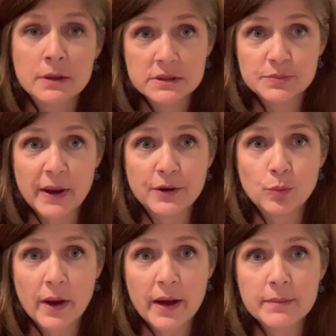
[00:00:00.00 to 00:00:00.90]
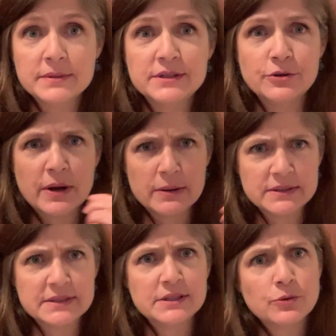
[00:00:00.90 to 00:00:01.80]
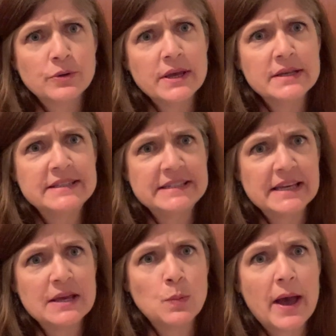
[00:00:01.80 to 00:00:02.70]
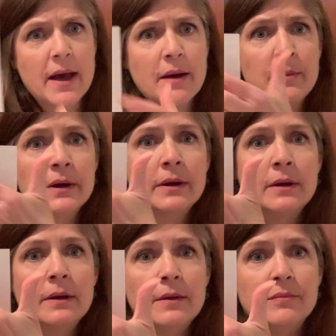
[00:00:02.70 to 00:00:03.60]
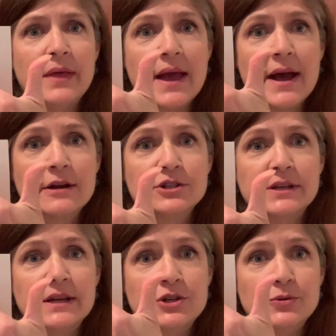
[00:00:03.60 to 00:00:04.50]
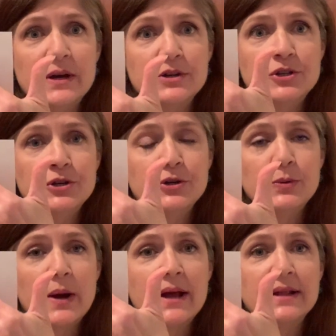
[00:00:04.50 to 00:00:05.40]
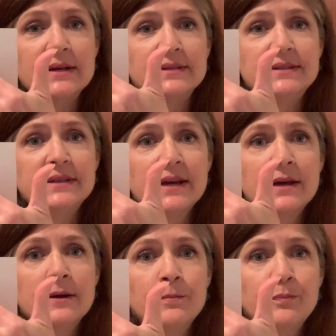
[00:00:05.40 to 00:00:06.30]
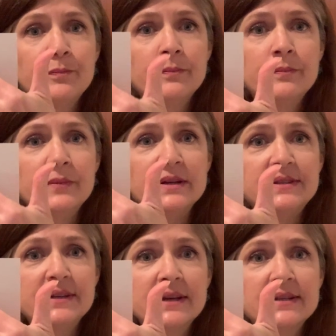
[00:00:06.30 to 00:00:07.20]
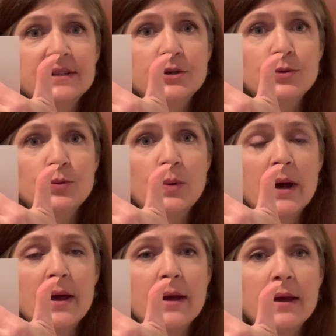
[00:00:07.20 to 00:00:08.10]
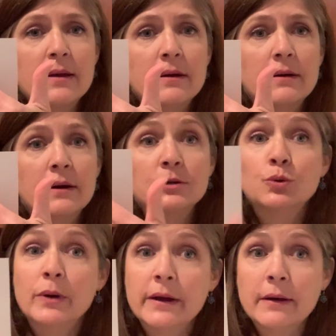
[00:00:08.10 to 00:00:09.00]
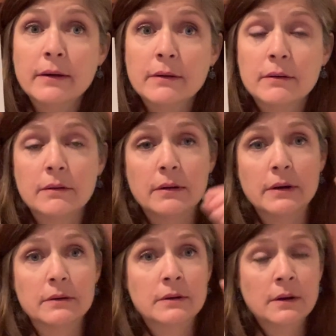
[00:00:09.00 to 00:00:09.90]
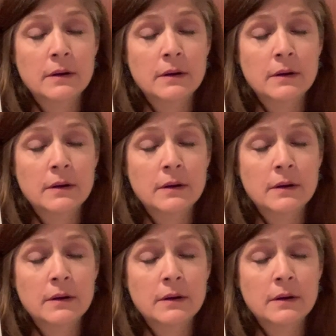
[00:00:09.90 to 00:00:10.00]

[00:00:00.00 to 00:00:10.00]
spider webs. You know how it's a silky, sticky web? They actually can do that too. And they stick it to a twig or